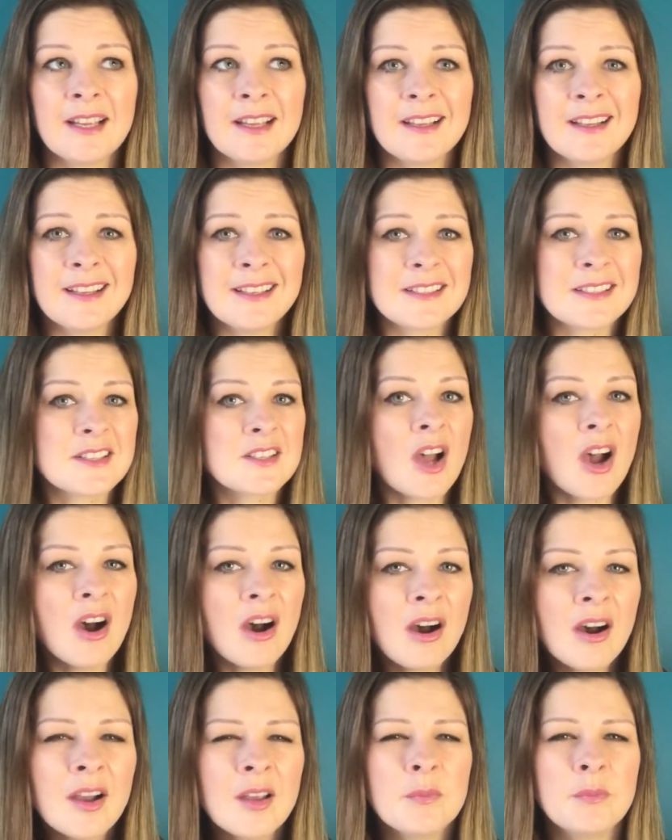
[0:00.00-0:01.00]
It's
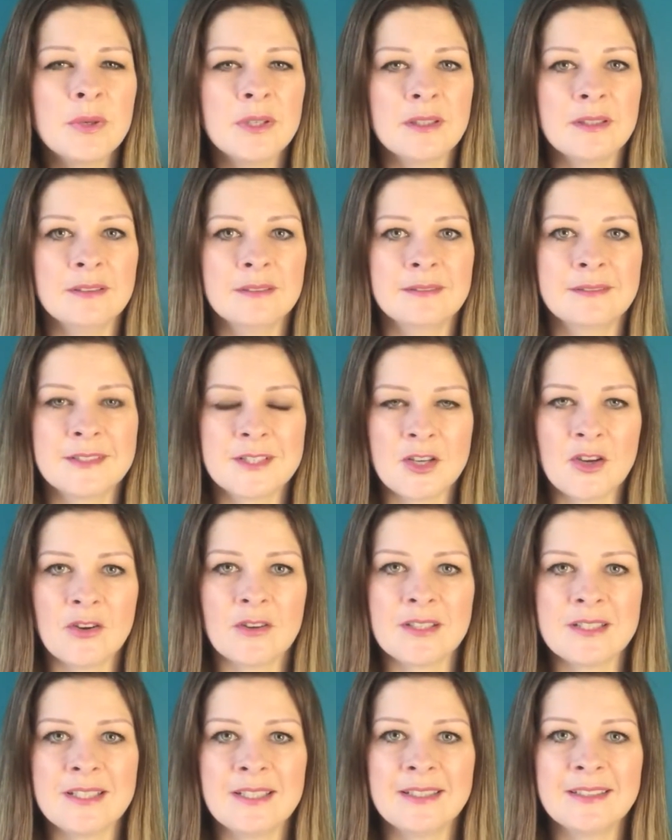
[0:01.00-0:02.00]
hyper
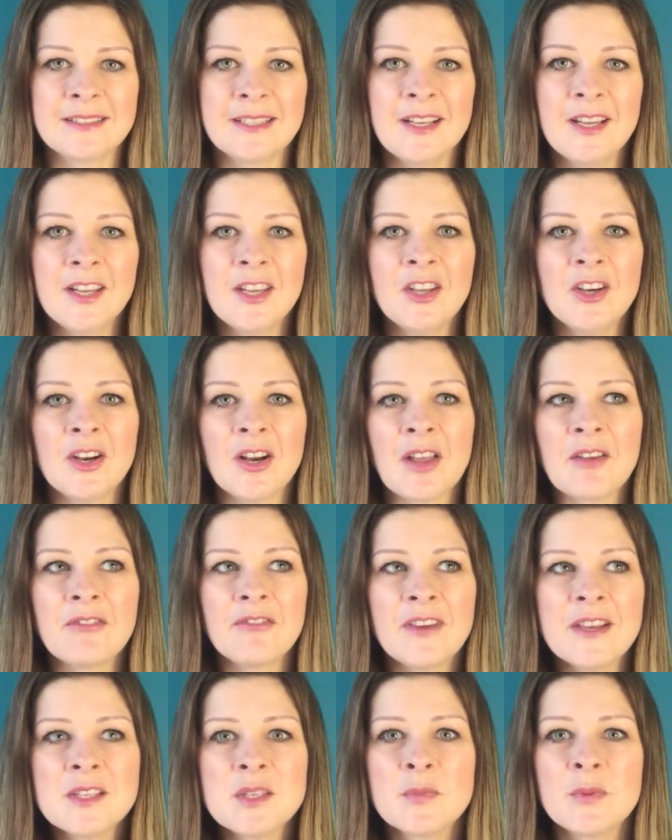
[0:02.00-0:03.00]
targeted. You know, like
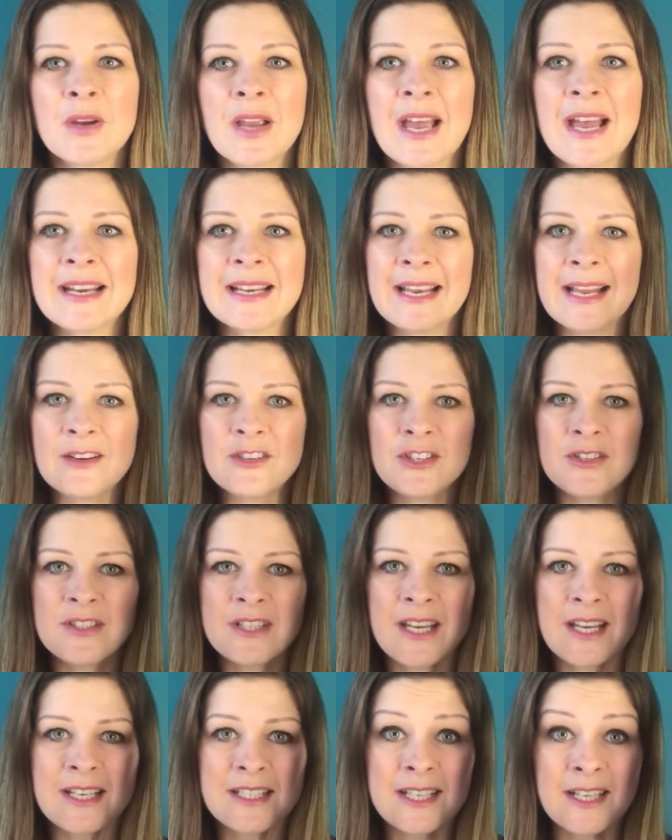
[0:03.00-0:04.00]
Facebook ad allows you to
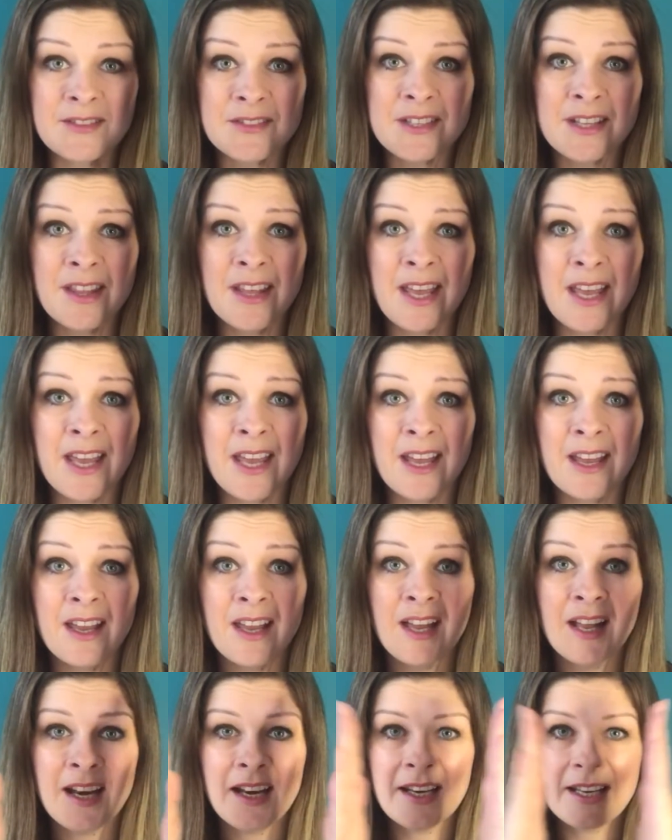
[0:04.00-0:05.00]
get it down to there,
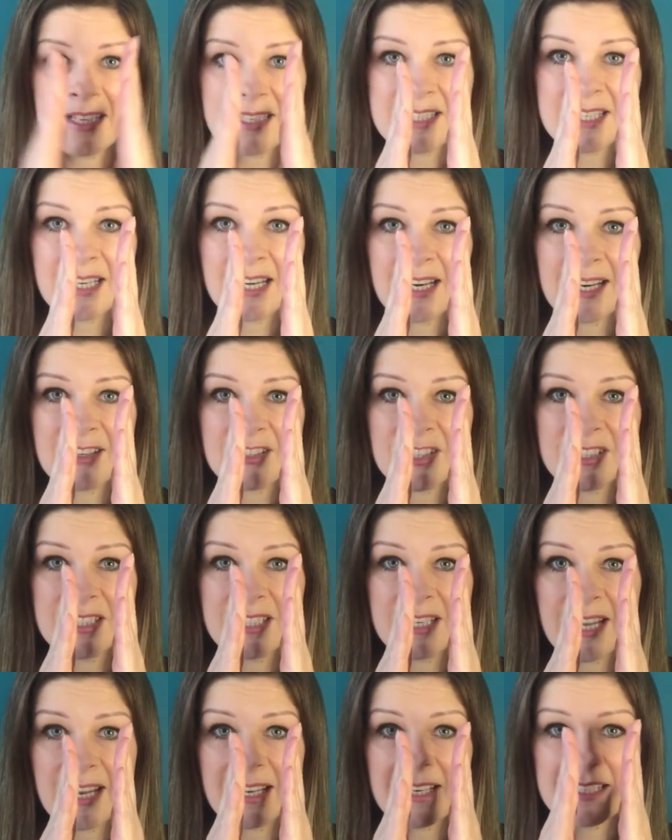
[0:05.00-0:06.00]
LinkedIn allows you to
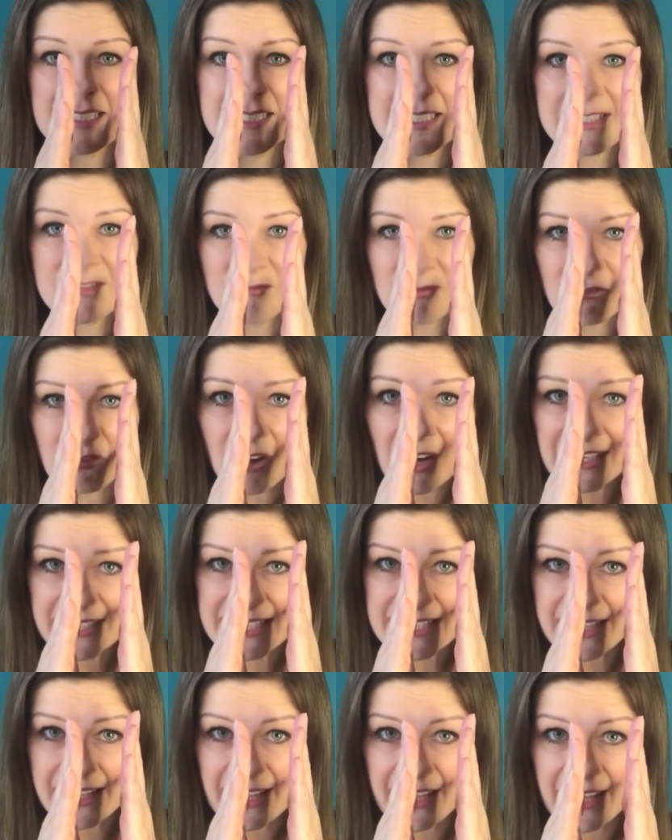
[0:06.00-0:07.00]
get it right
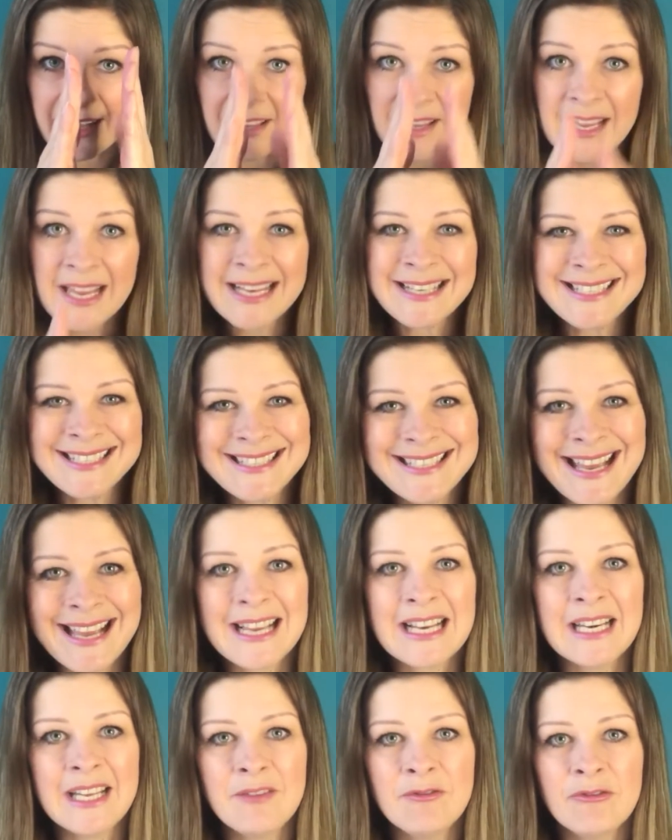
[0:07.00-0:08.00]
to there,
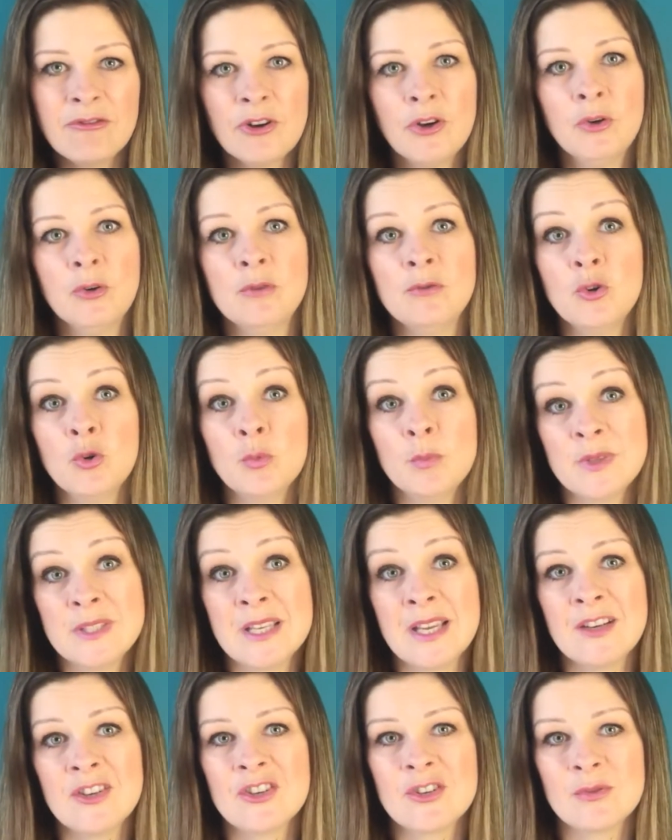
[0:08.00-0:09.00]
exactly in front of your
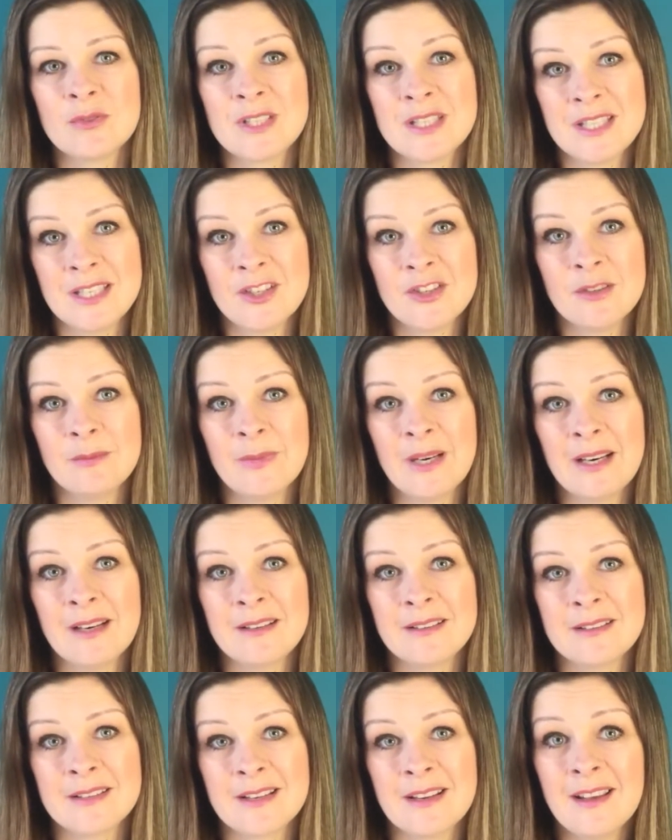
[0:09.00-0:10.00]
potential decision
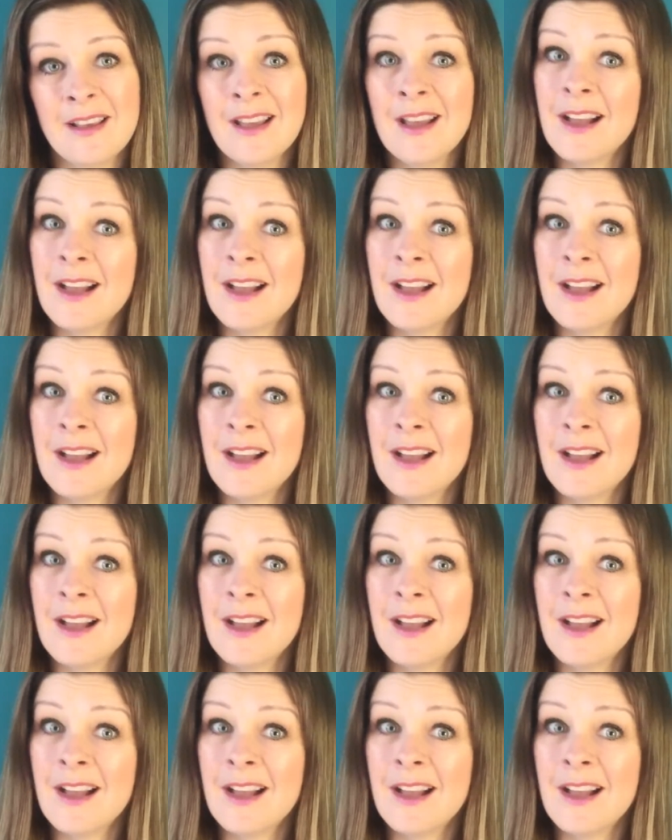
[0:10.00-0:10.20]
makers.